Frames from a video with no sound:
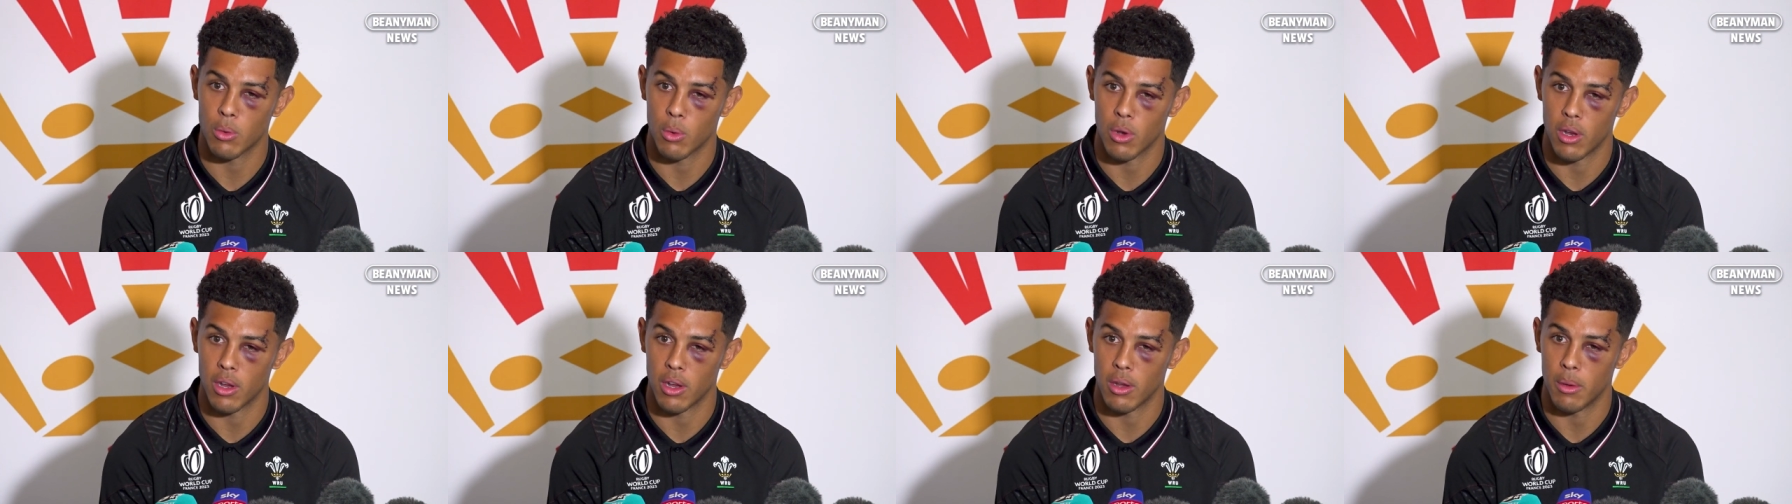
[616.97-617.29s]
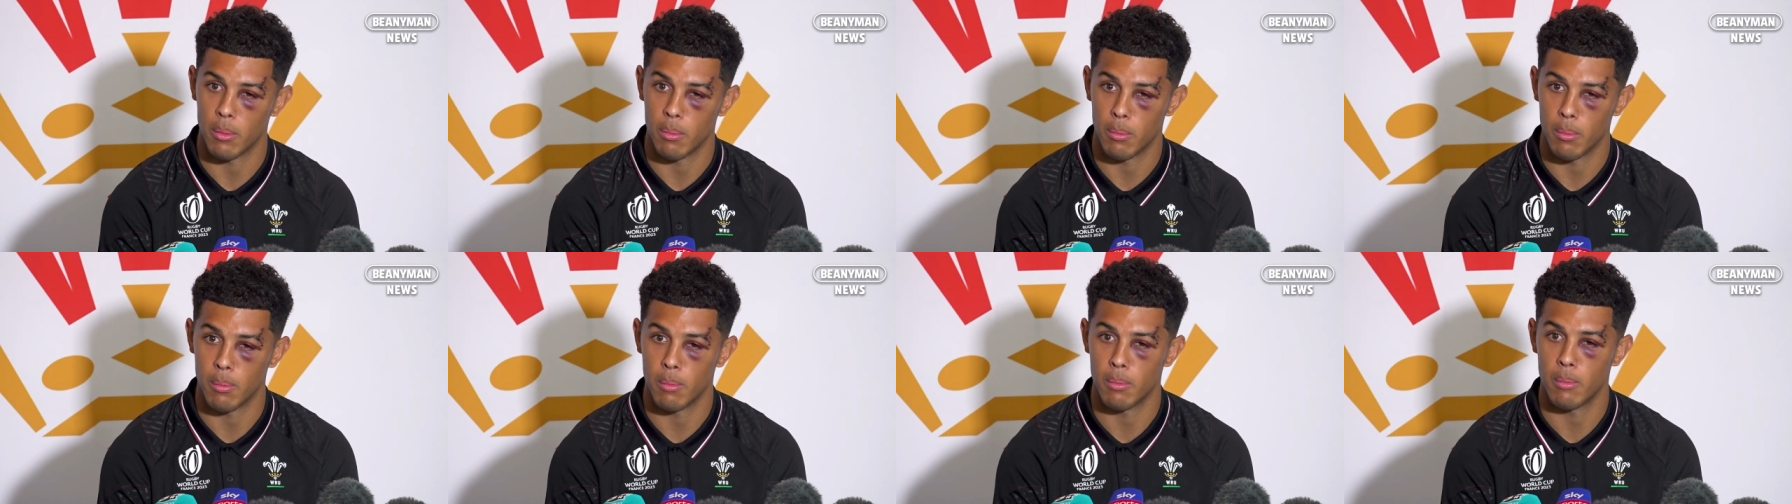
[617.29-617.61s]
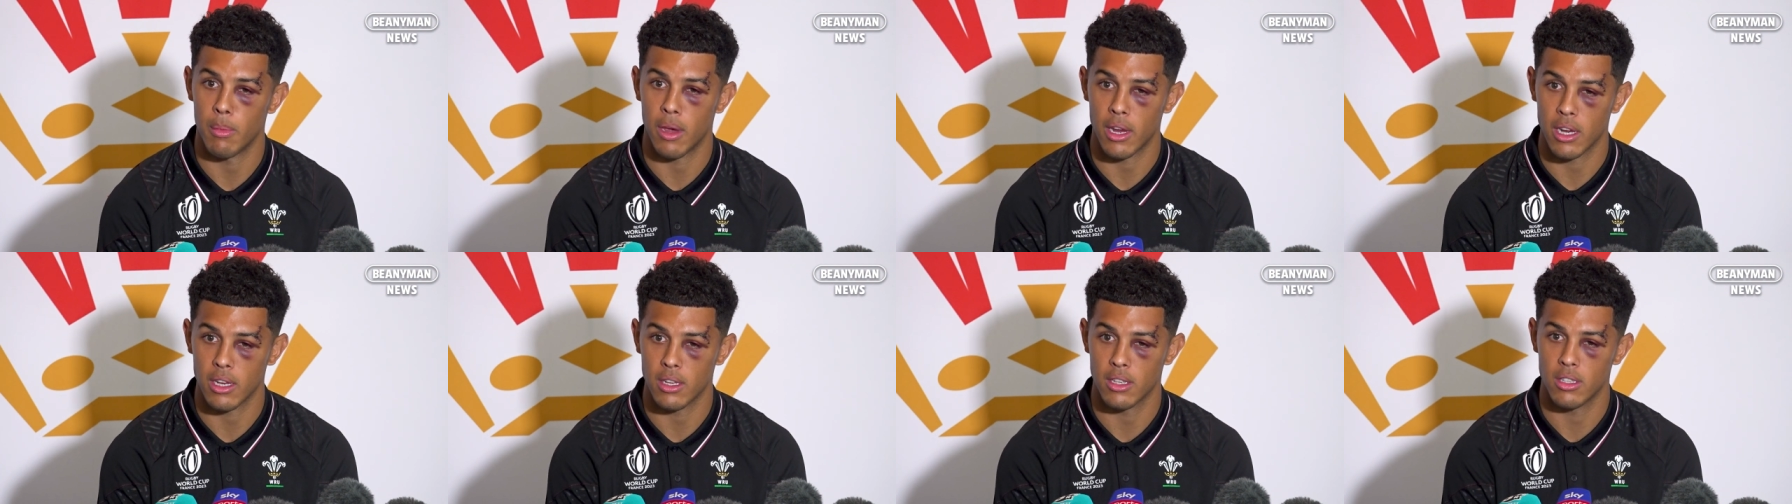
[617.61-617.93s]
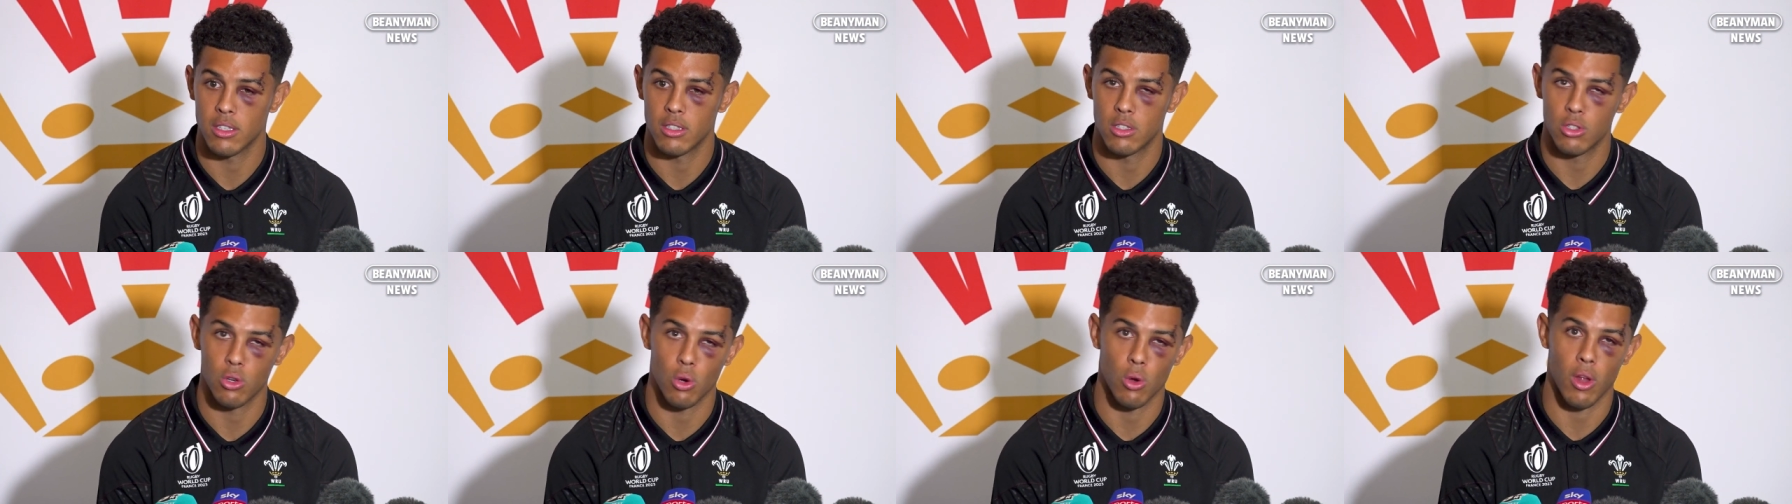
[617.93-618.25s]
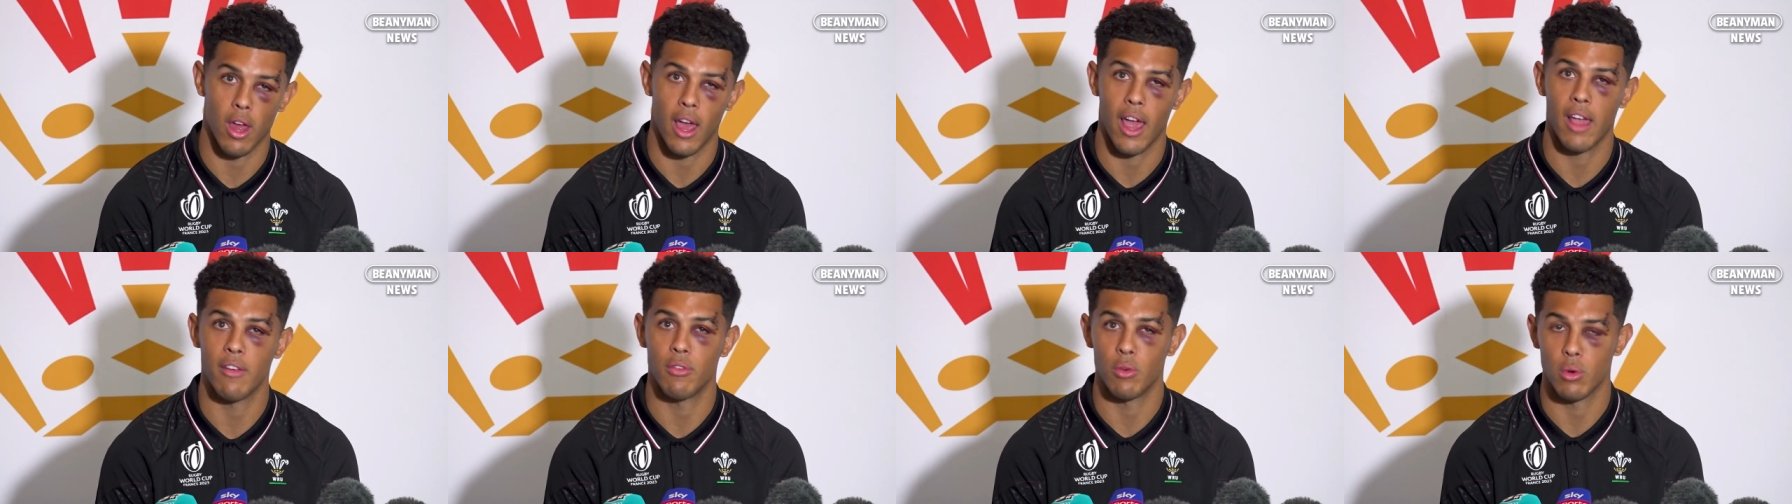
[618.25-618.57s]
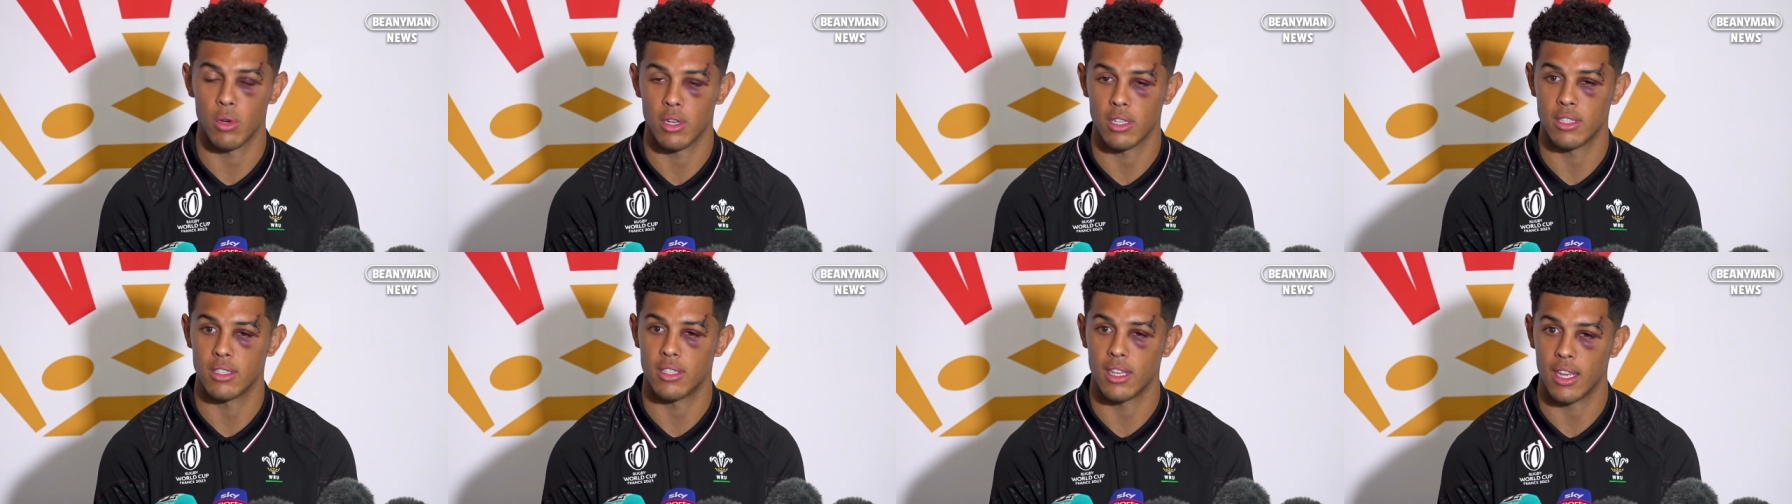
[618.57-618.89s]
I want to make sure that
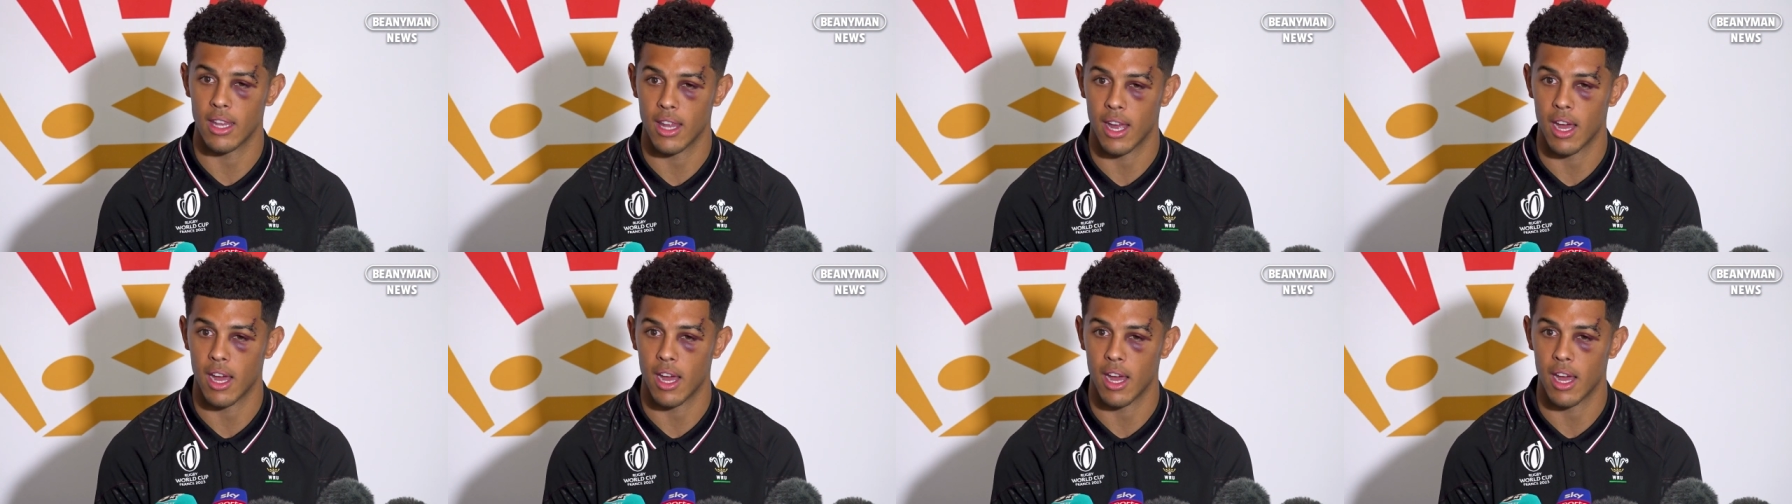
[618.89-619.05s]
everyone can see